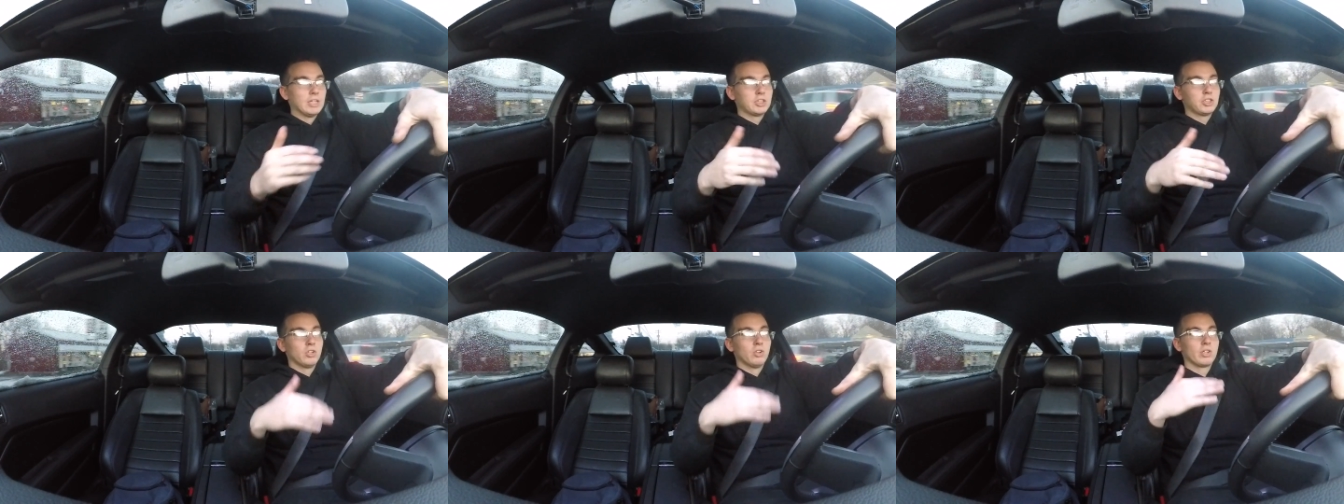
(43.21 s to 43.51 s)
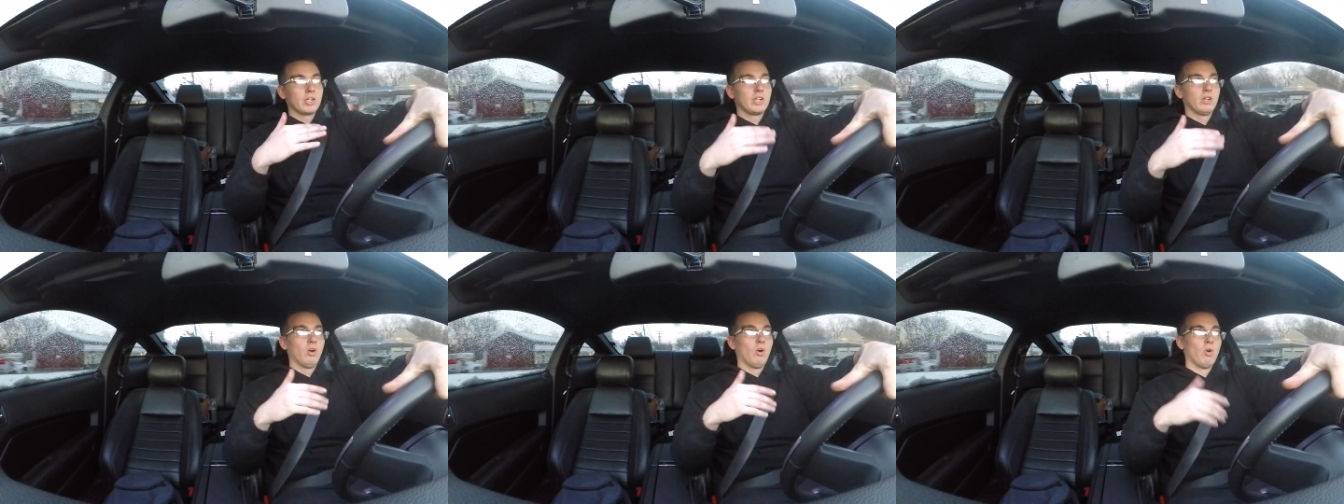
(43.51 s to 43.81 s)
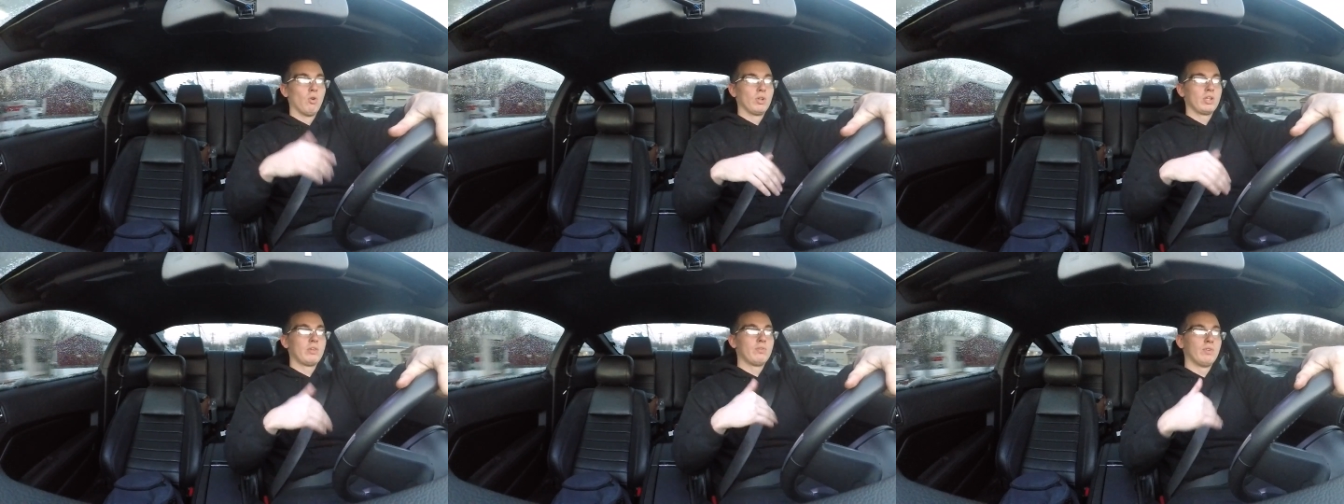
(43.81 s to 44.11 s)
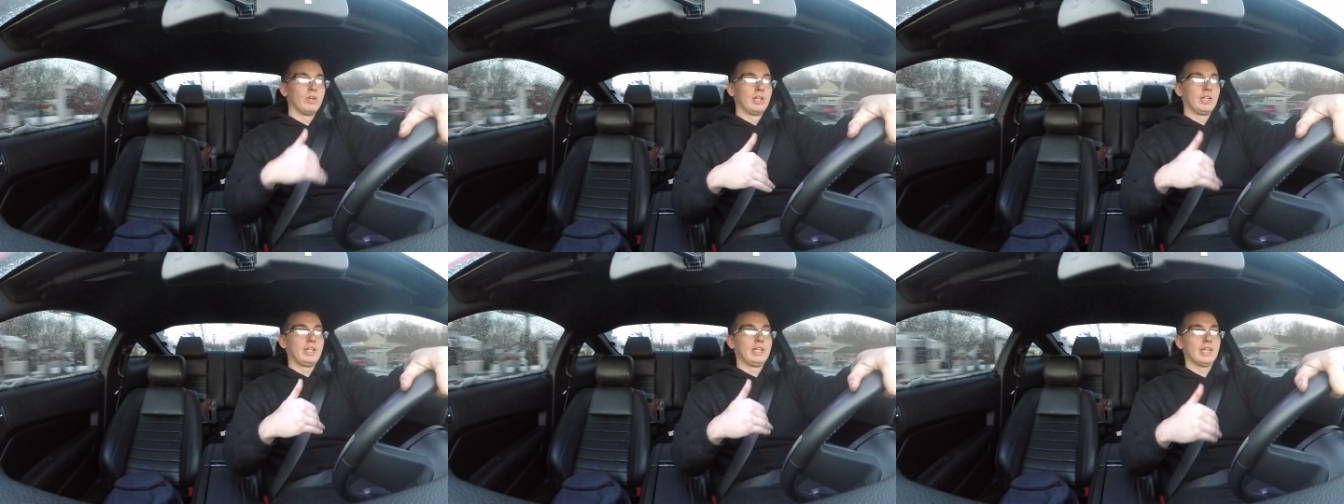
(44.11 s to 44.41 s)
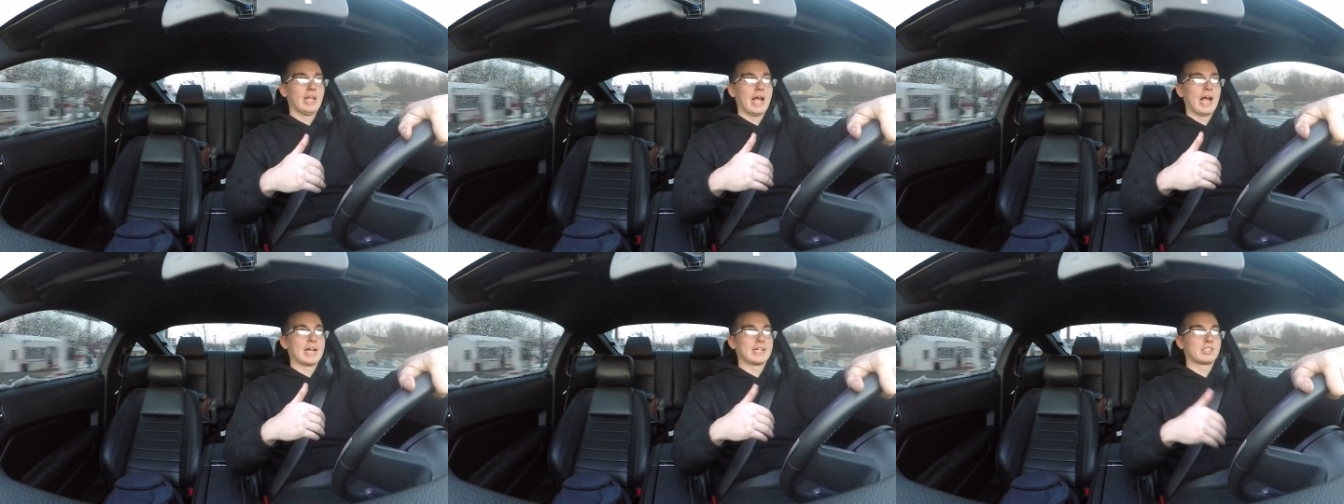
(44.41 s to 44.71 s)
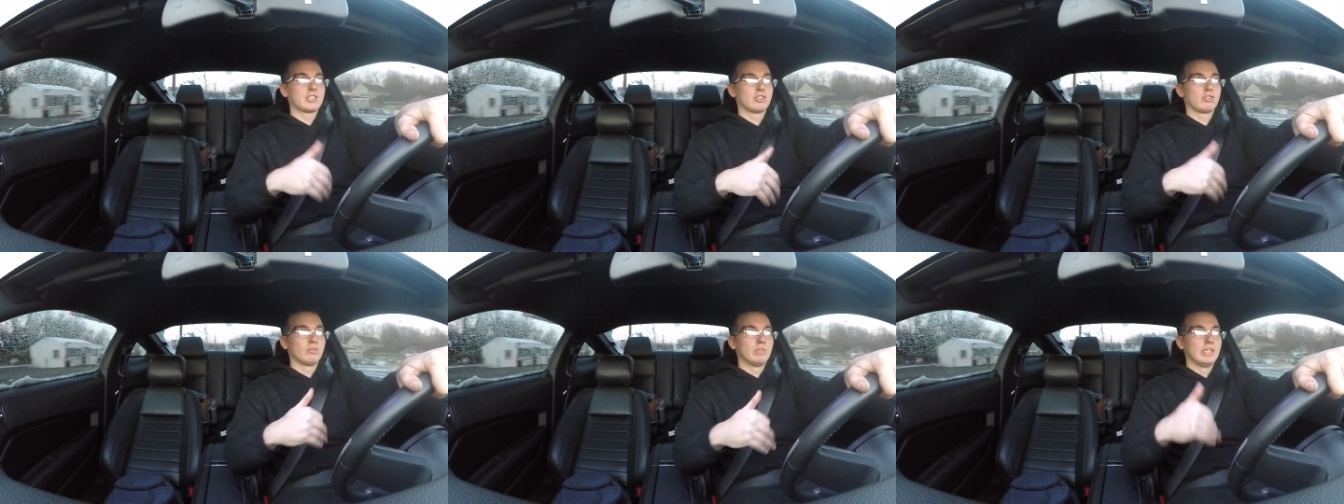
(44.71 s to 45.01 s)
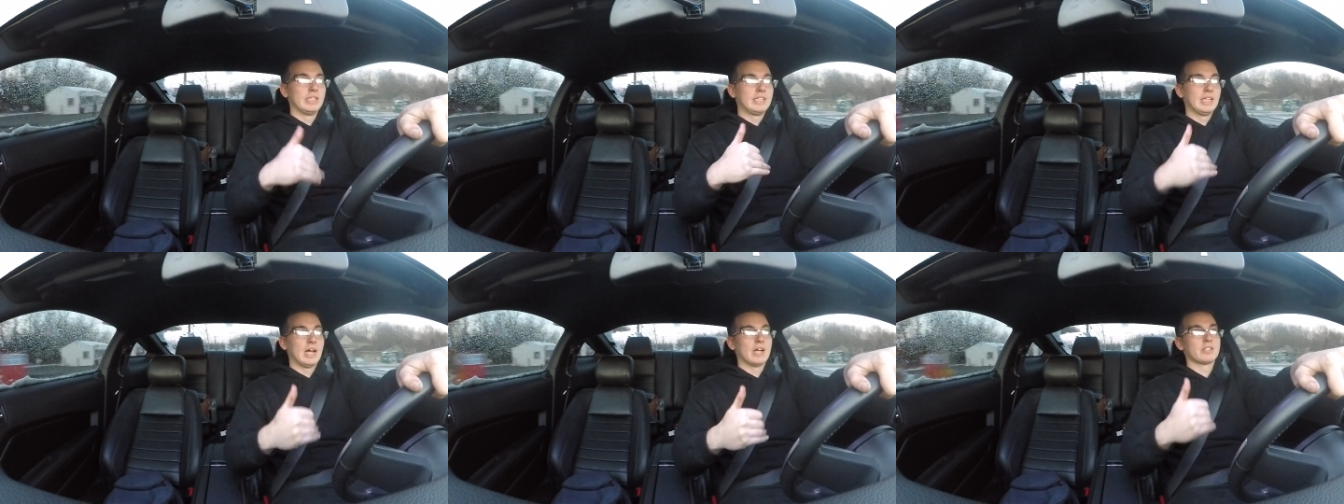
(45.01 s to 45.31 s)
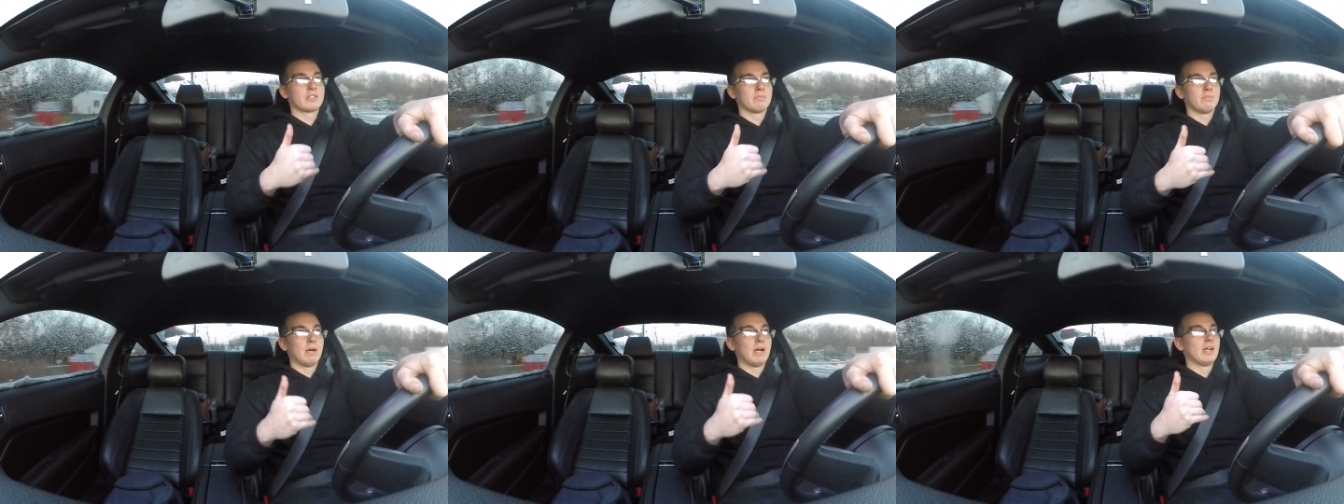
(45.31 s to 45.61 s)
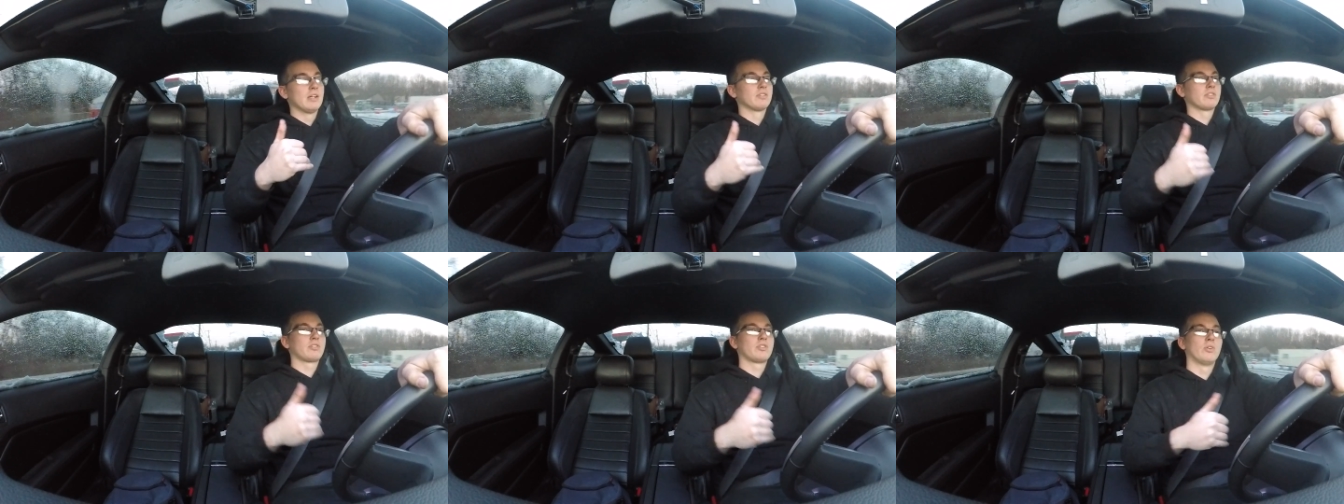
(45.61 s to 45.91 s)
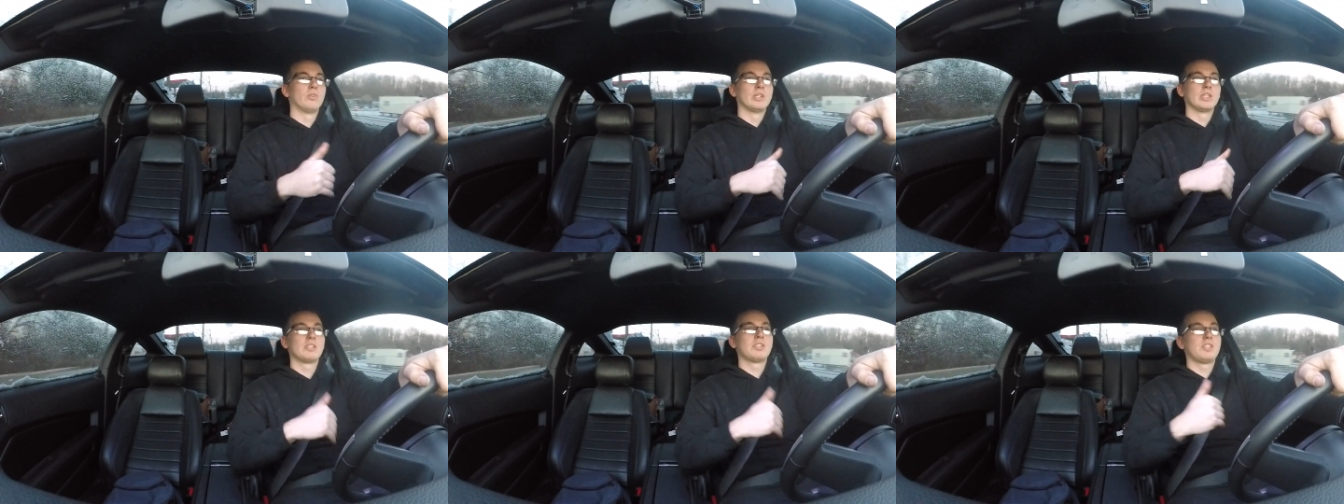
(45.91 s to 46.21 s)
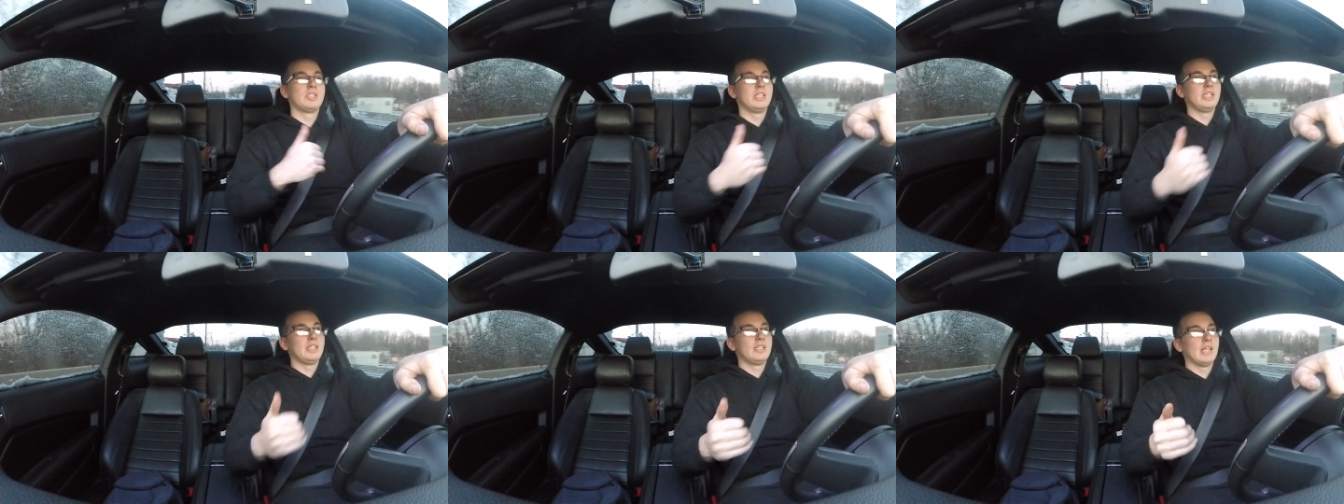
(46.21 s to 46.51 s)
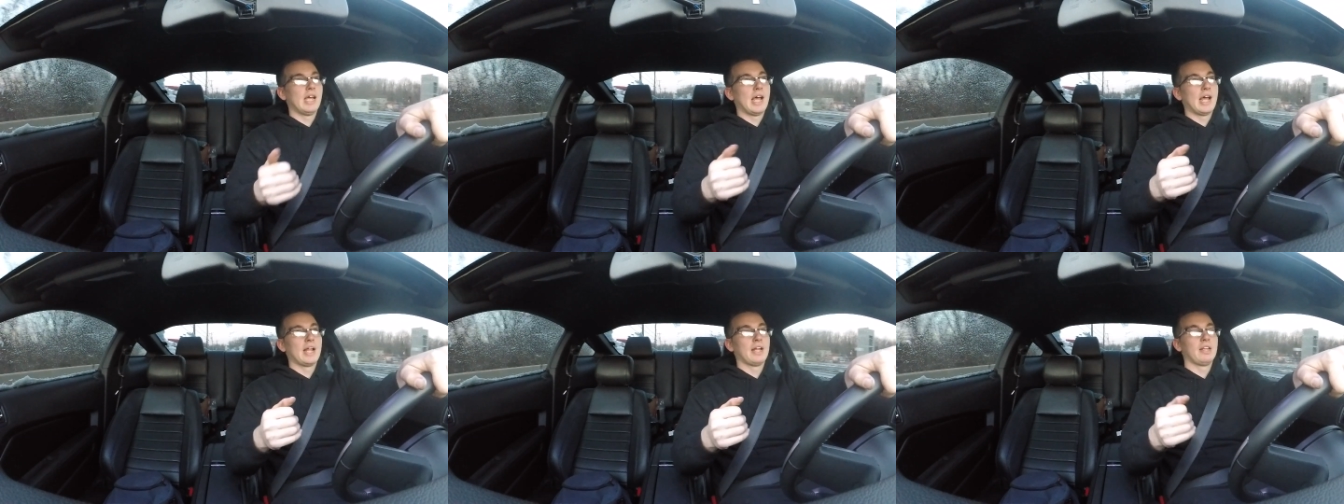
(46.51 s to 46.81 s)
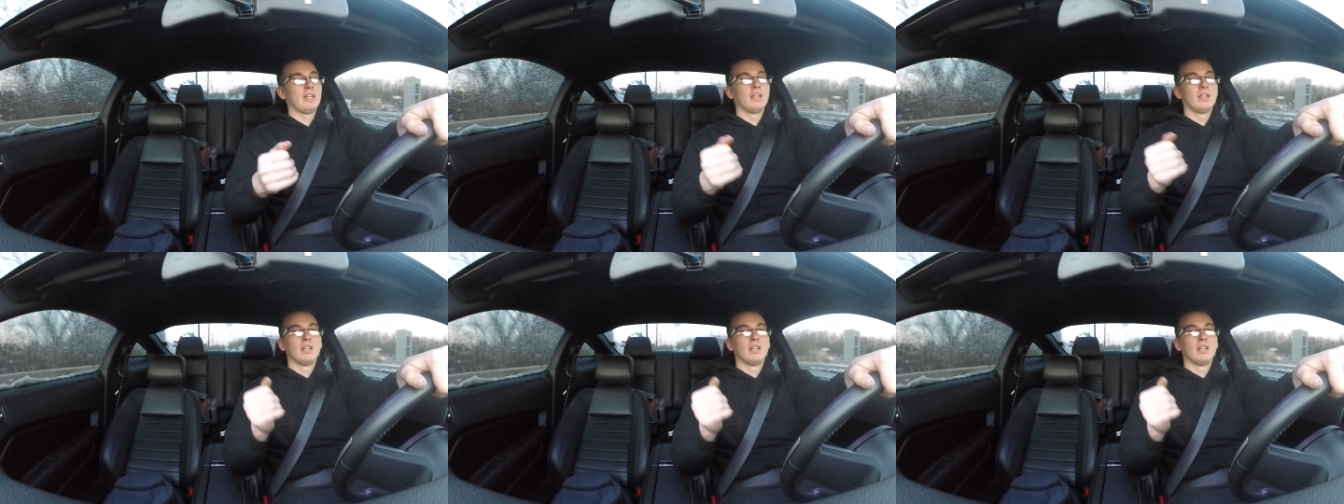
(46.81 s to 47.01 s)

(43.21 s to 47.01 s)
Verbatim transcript: neutral only really lasts 3,000 miles. Don't exceed that.